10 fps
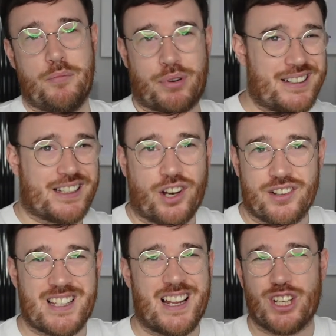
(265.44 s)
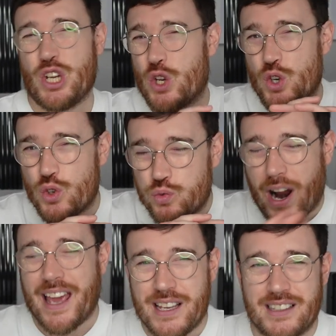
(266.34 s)
branded content,
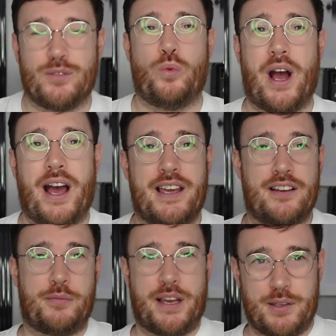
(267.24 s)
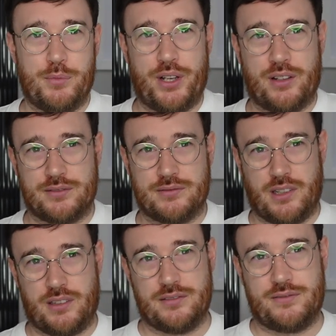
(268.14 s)
great way of making money
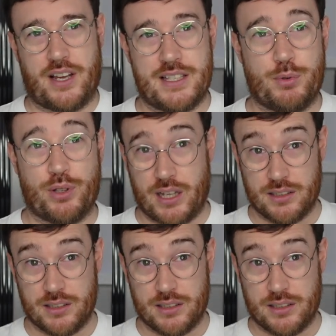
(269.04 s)
on Facebook,